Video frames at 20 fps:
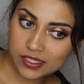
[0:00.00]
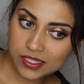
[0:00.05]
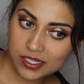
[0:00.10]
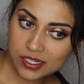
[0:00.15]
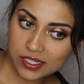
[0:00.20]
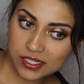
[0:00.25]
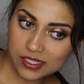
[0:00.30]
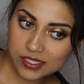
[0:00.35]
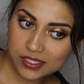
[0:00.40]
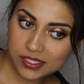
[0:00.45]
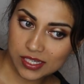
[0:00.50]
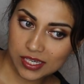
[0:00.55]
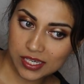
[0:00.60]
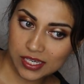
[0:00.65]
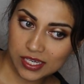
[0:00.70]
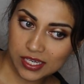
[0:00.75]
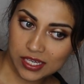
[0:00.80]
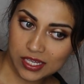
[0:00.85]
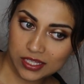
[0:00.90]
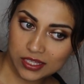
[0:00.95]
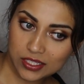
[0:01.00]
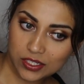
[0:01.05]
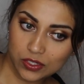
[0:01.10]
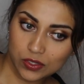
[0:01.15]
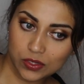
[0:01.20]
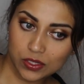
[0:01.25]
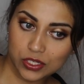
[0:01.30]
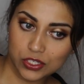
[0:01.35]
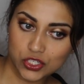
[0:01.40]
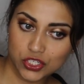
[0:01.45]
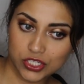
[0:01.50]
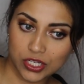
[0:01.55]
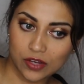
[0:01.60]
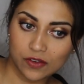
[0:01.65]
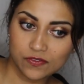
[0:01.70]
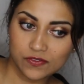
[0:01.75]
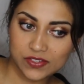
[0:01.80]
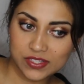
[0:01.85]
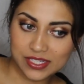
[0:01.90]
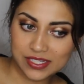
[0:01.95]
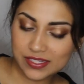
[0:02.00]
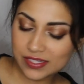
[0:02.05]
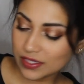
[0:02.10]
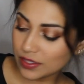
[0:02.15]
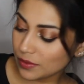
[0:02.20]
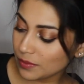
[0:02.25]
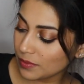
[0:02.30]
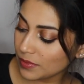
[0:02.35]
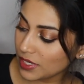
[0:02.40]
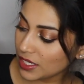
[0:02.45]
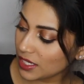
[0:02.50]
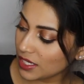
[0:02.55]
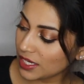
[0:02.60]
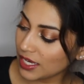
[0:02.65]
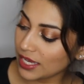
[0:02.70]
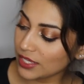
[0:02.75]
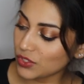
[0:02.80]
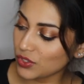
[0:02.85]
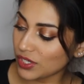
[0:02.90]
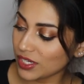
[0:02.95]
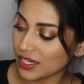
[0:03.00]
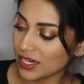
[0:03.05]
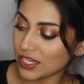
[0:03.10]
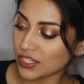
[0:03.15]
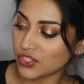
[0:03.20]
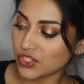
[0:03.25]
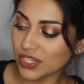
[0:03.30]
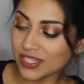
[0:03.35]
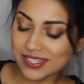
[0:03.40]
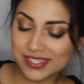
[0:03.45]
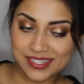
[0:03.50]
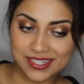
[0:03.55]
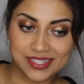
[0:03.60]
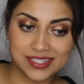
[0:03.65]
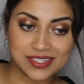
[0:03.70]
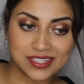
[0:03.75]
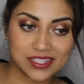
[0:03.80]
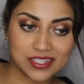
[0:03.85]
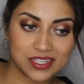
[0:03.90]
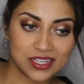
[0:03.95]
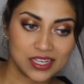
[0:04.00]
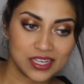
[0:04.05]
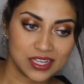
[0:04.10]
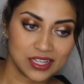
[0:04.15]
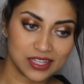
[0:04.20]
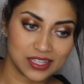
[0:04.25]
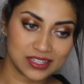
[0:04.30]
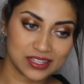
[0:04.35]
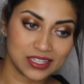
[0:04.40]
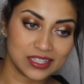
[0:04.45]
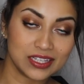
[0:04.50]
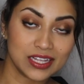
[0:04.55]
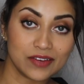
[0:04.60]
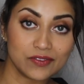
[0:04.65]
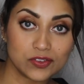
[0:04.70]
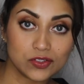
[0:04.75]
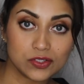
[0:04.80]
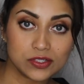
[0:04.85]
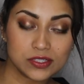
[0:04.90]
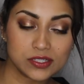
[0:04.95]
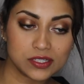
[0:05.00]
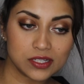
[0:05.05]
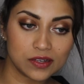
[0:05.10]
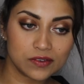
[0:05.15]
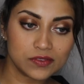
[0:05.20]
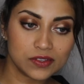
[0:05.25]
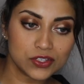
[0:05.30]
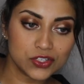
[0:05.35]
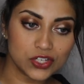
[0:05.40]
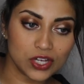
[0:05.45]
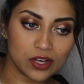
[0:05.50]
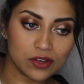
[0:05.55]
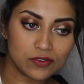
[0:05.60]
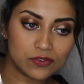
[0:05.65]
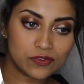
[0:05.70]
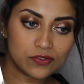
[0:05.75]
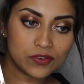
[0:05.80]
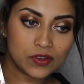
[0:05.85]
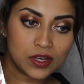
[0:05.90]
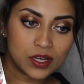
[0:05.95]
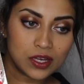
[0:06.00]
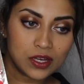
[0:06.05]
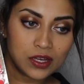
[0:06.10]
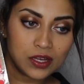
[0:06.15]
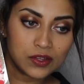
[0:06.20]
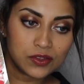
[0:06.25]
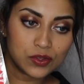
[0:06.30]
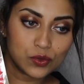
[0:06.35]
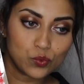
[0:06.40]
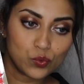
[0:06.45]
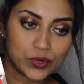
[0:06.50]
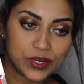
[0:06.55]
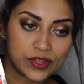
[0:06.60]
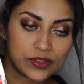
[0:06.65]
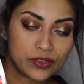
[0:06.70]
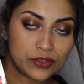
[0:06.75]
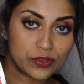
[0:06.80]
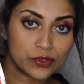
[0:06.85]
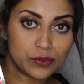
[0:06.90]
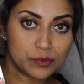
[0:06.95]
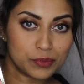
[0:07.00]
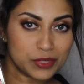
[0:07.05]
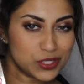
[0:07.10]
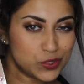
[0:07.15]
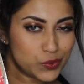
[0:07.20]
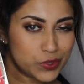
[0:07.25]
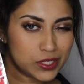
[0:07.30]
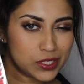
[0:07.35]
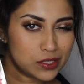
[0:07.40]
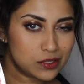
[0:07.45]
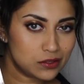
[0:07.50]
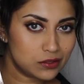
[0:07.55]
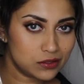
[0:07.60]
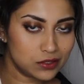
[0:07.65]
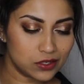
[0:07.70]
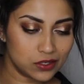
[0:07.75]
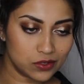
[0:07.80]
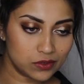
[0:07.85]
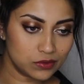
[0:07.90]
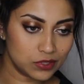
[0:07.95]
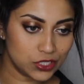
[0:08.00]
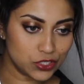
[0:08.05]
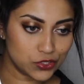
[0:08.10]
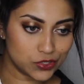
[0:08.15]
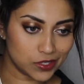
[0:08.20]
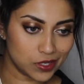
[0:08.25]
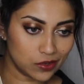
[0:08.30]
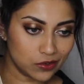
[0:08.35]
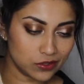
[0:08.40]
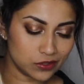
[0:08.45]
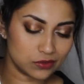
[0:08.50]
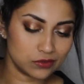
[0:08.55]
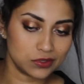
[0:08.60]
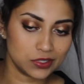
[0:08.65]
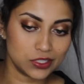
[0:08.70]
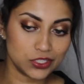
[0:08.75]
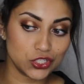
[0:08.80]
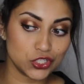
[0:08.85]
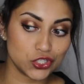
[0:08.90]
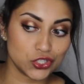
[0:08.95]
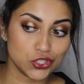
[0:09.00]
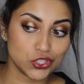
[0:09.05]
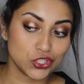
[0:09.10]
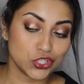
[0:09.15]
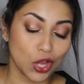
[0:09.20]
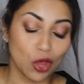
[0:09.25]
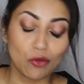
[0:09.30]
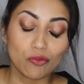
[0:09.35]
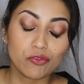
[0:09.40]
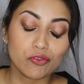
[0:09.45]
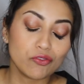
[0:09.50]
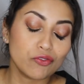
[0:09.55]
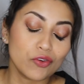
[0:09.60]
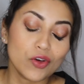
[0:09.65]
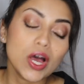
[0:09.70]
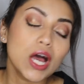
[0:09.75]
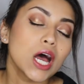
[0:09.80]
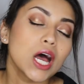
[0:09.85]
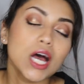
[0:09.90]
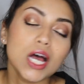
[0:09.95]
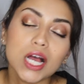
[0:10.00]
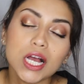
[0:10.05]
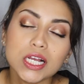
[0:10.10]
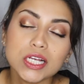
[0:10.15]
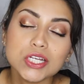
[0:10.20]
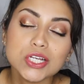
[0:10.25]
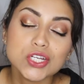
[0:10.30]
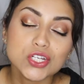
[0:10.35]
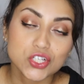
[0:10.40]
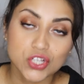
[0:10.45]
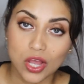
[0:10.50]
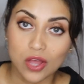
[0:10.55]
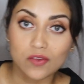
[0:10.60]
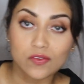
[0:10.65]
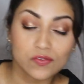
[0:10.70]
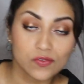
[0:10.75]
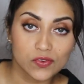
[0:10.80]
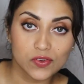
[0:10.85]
it is a little shelf system and you can adjust it like the levels of the shelf, the width between, you know, each shelf, each shelf shelf.